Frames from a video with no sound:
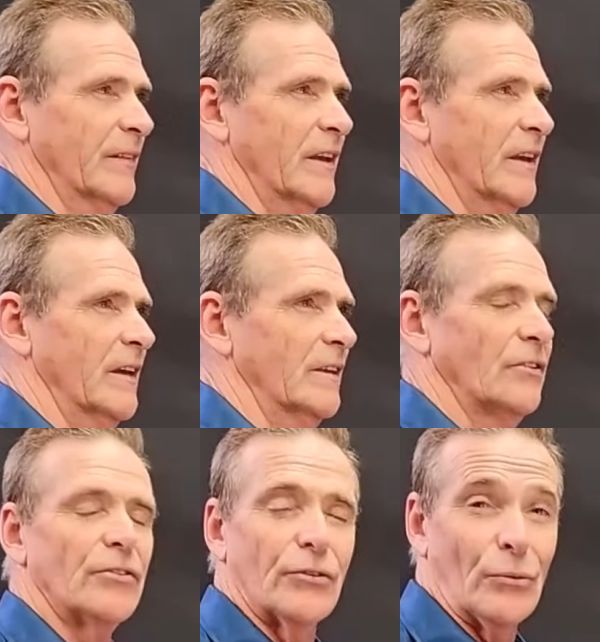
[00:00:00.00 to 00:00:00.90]
Yeah,
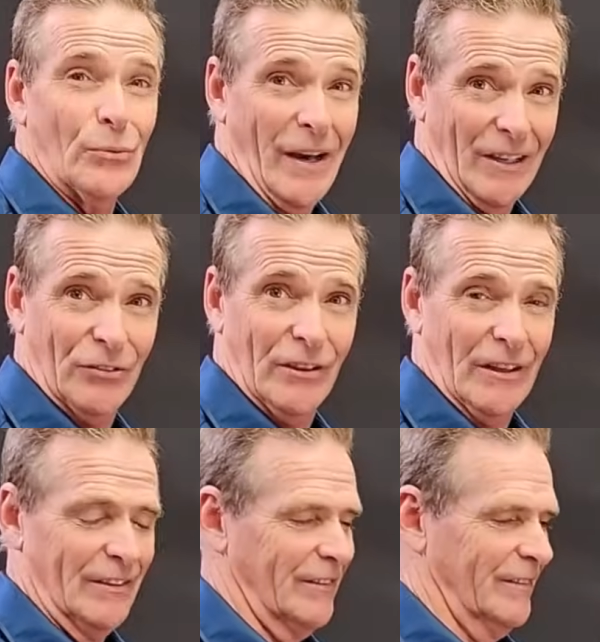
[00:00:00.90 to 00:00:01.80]
still
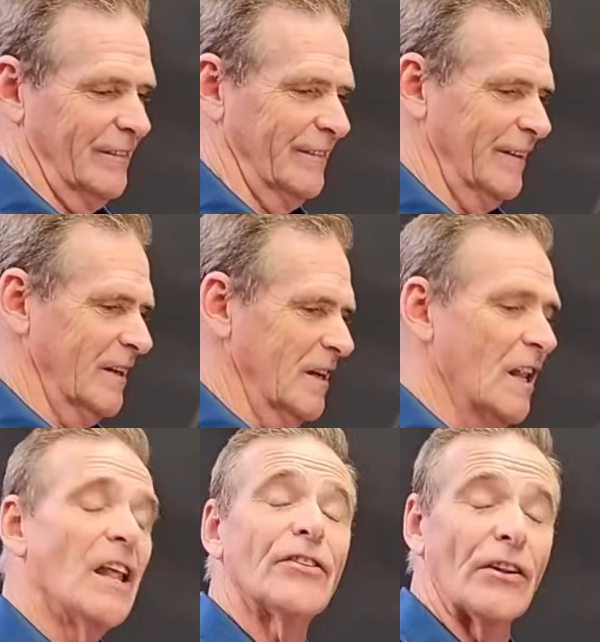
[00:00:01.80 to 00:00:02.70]
excellent.
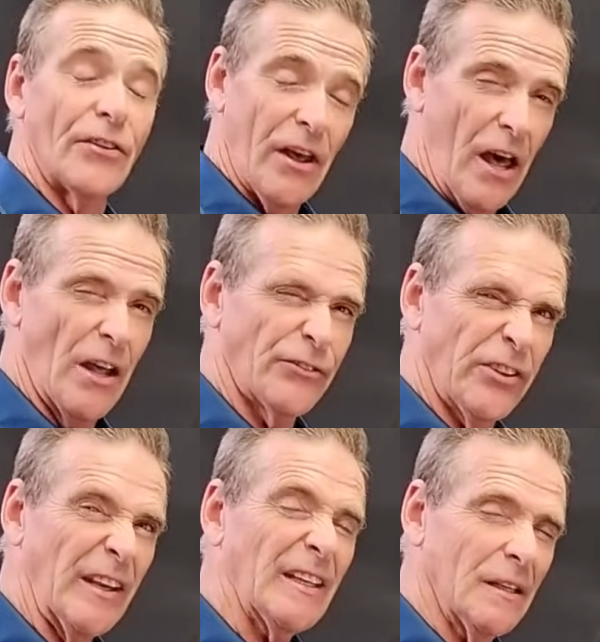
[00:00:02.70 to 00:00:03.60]
There's a
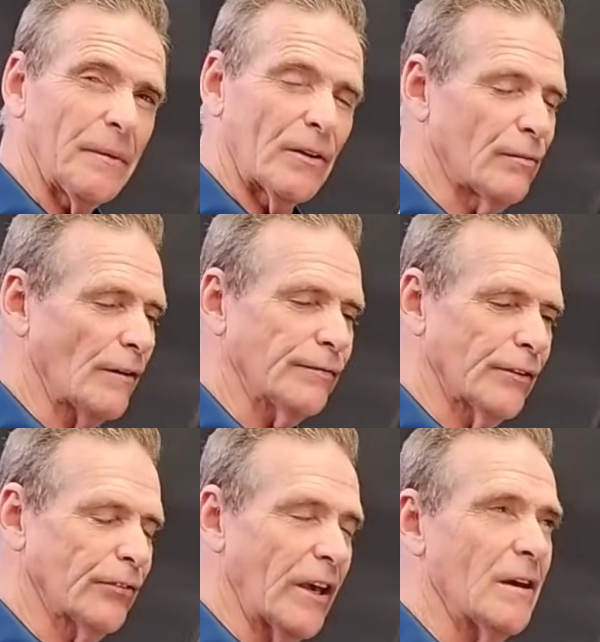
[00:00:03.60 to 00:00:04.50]
teeny bit of
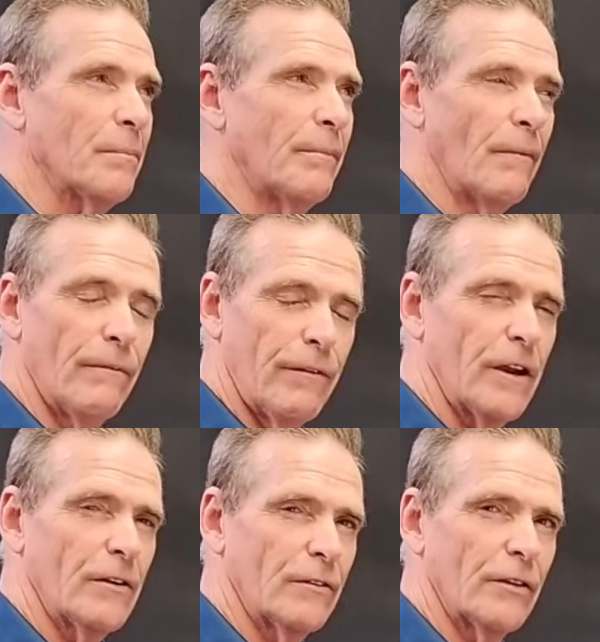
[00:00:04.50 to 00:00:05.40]
roughness there,
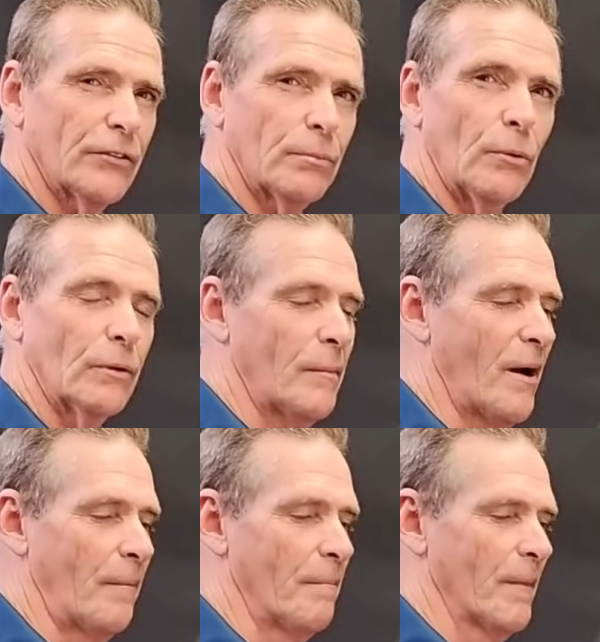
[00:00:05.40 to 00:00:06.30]
very, very small
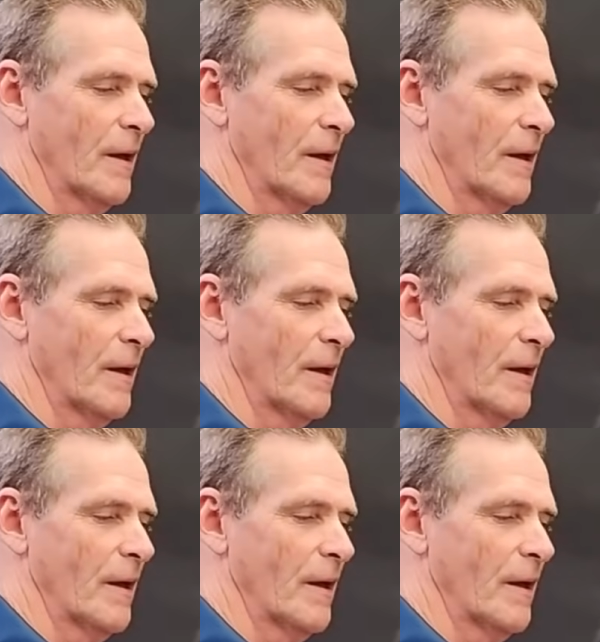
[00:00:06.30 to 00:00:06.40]
amount.